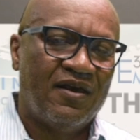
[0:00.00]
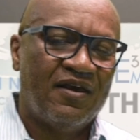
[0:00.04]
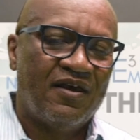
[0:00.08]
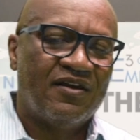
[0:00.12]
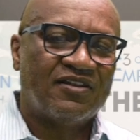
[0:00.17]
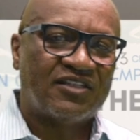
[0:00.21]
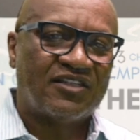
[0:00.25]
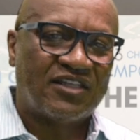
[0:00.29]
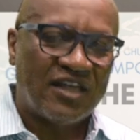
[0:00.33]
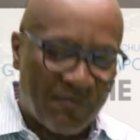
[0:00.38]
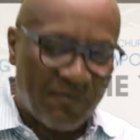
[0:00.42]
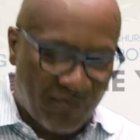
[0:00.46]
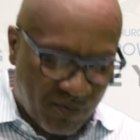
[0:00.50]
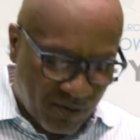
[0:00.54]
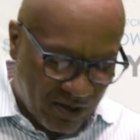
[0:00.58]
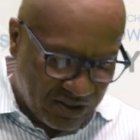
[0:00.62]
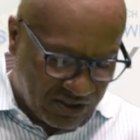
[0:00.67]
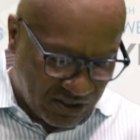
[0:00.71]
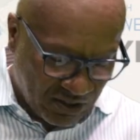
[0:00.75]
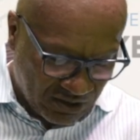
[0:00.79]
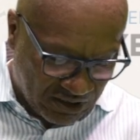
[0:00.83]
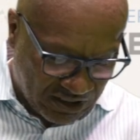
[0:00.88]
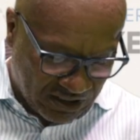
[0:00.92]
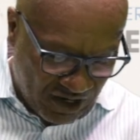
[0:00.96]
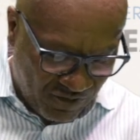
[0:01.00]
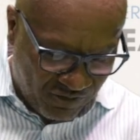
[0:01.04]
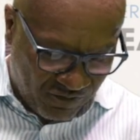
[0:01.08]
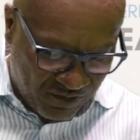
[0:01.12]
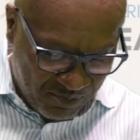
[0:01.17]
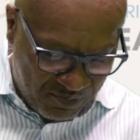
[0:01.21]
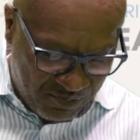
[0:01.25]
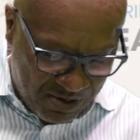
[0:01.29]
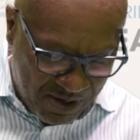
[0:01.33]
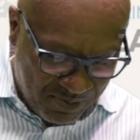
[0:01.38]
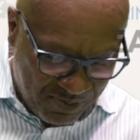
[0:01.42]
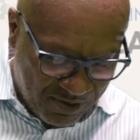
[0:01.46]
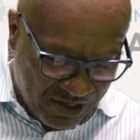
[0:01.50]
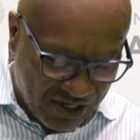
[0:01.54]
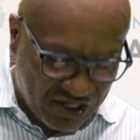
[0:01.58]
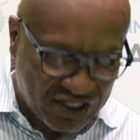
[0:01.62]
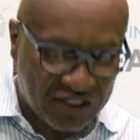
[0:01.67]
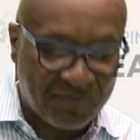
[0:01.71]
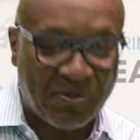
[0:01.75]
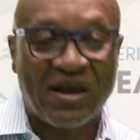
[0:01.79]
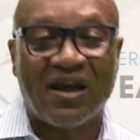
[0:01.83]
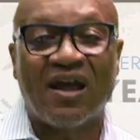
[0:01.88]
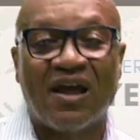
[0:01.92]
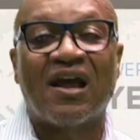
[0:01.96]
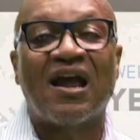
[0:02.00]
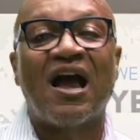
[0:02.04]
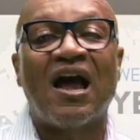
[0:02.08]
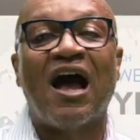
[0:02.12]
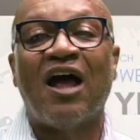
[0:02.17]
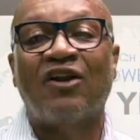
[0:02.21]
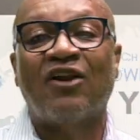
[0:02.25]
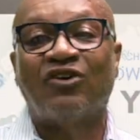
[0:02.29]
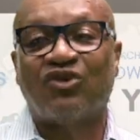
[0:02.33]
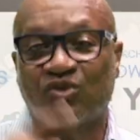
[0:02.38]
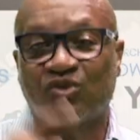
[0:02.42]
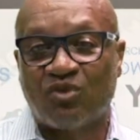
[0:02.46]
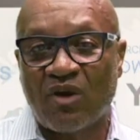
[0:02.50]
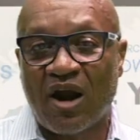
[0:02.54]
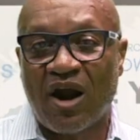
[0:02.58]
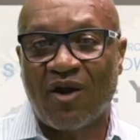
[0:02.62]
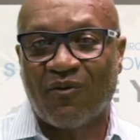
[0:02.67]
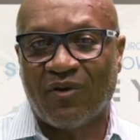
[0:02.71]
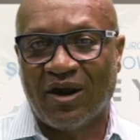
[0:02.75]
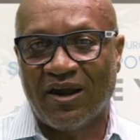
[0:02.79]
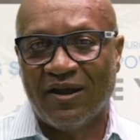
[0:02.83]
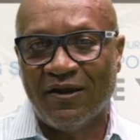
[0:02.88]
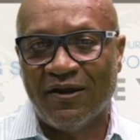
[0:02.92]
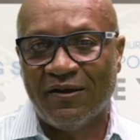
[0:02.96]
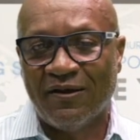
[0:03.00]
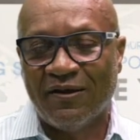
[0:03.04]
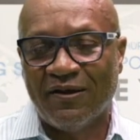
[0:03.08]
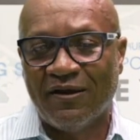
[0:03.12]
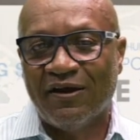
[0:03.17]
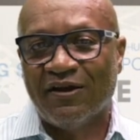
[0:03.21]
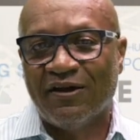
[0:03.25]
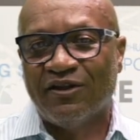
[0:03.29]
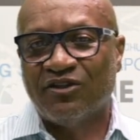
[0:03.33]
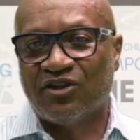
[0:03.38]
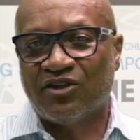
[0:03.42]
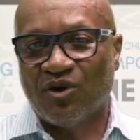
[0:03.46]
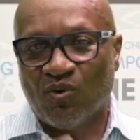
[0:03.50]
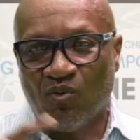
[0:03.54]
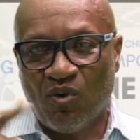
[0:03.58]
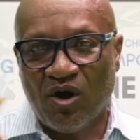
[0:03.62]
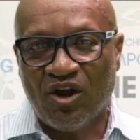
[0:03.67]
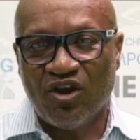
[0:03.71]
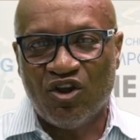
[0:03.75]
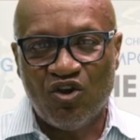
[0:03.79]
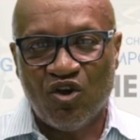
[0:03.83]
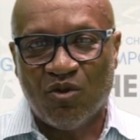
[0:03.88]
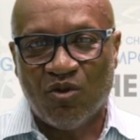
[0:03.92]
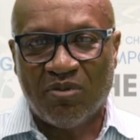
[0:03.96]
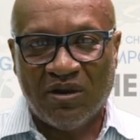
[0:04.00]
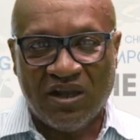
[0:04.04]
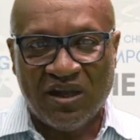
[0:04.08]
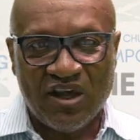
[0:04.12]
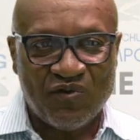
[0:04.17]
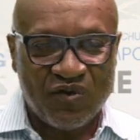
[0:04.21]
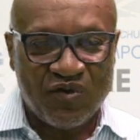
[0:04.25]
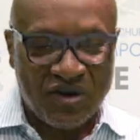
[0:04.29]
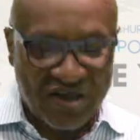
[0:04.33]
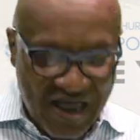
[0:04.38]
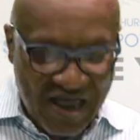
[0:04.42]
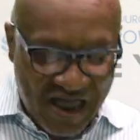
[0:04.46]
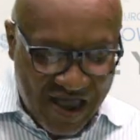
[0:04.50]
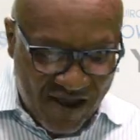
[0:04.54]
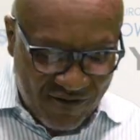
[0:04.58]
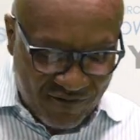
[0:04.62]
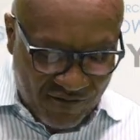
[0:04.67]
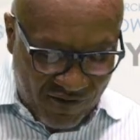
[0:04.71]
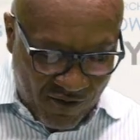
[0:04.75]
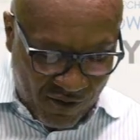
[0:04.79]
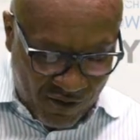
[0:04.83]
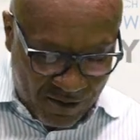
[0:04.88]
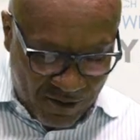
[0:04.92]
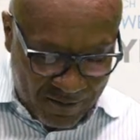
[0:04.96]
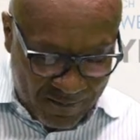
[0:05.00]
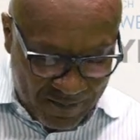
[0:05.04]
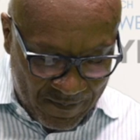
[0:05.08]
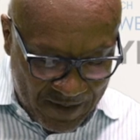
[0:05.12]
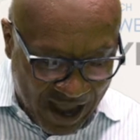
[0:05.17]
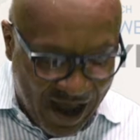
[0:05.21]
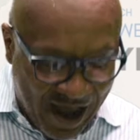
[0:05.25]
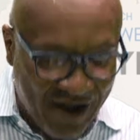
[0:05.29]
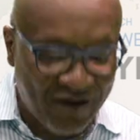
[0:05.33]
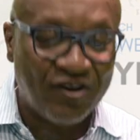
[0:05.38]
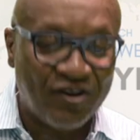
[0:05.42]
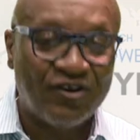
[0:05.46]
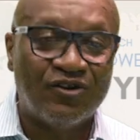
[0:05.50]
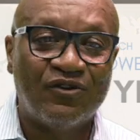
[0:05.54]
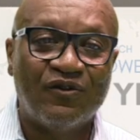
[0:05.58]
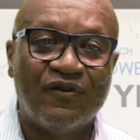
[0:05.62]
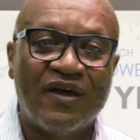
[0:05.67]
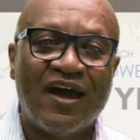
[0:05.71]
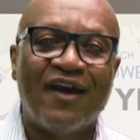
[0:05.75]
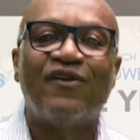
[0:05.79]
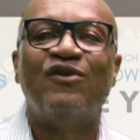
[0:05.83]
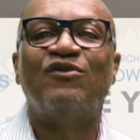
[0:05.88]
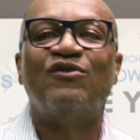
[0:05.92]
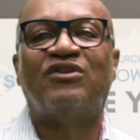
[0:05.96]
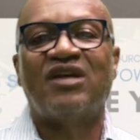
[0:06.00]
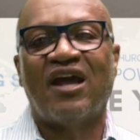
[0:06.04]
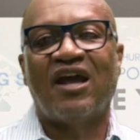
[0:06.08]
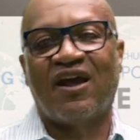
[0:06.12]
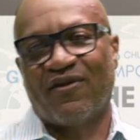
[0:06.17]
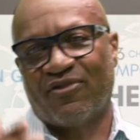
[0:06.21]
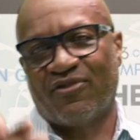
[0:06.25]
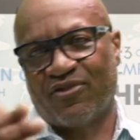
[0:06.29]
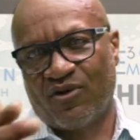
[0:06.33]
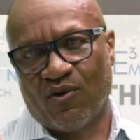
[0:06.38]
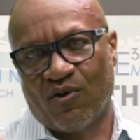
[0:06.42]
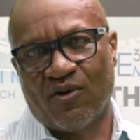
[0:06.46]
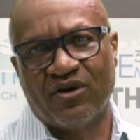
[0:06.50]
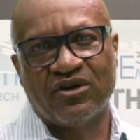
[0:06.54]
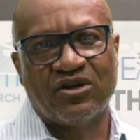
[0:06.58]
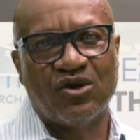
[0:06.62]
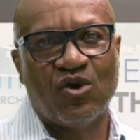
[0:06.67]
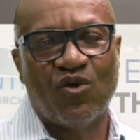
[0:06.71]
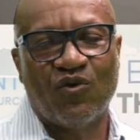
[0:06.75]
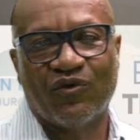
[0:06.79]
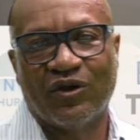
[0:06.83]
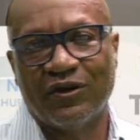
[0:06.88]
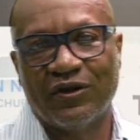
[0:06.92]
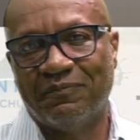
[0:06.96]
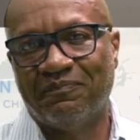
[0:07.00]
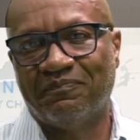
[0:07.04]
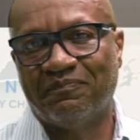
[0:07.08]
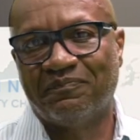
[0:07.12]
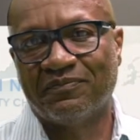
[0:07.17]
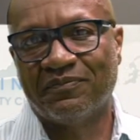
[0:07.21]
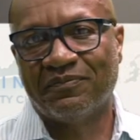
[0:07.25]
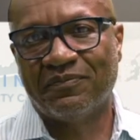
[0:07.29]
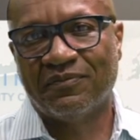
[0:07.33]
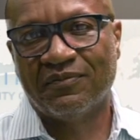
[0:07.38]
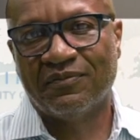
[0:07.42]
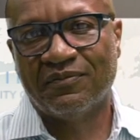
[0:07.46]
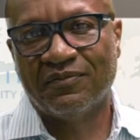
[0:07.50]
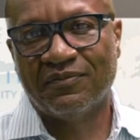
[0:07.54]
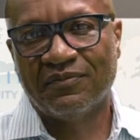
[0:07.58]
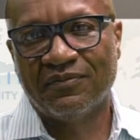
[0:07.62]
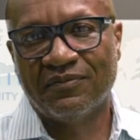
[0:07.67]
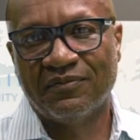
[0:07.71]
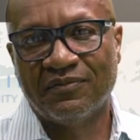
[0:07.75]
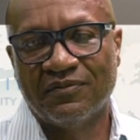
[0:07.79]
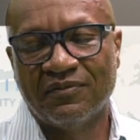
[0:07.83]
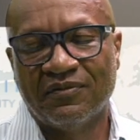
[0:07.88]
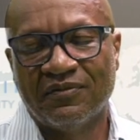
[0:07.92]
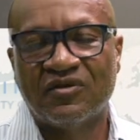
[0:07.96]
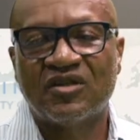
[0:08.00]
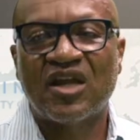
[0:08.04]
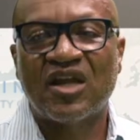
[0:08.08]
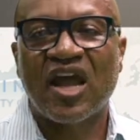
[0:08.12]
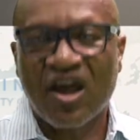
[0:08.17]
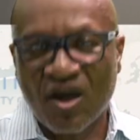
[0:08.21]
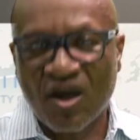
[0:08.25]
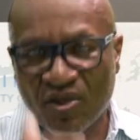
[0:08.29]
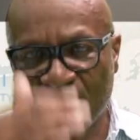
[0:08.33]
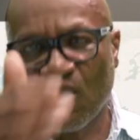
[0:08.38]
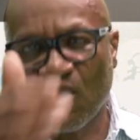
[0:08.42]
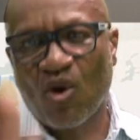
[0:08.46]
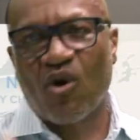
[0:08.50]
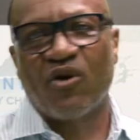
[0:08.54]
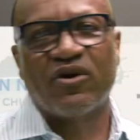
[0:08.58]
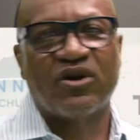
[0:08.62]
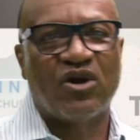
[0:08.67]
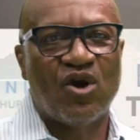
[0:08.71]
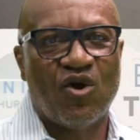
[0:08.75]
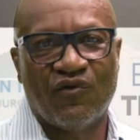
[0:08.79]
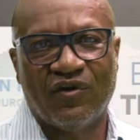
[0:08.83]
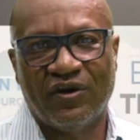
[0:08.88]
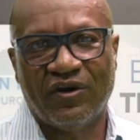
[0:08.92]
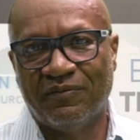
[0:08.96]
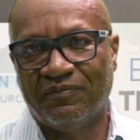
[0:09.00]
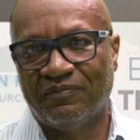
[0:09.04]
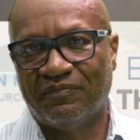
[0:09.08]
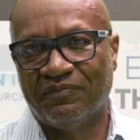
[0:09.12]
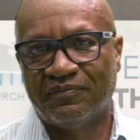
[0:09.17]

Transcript: Separate yourself from people that are speaking contrary to what you're believing God for. How do you do that? You take authority over it. Take authority over it.